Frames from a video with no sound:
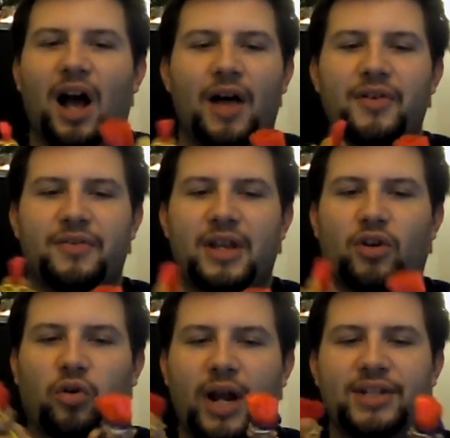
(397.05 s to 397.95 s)
other than
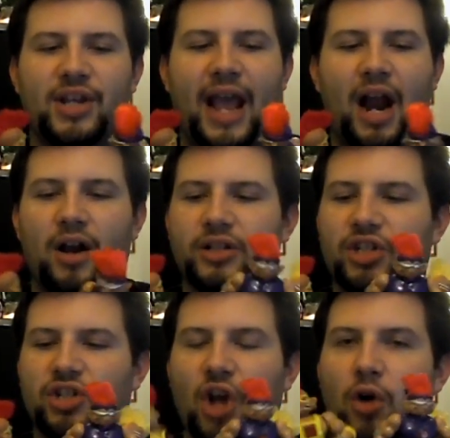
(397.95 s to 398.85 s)
crazy hair and
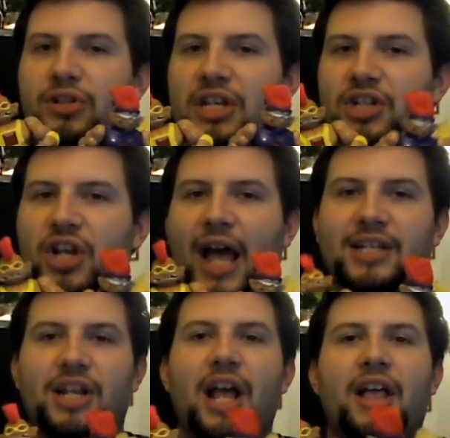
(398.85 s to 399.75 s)
stones in
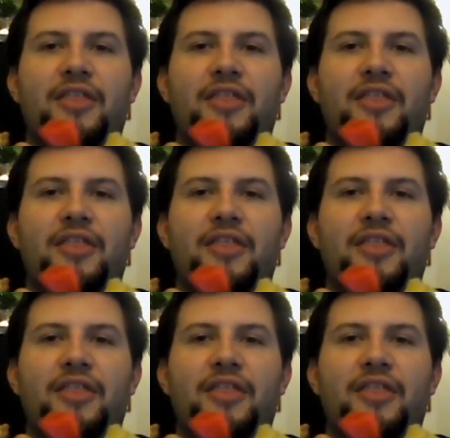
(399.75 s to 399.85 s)
chest.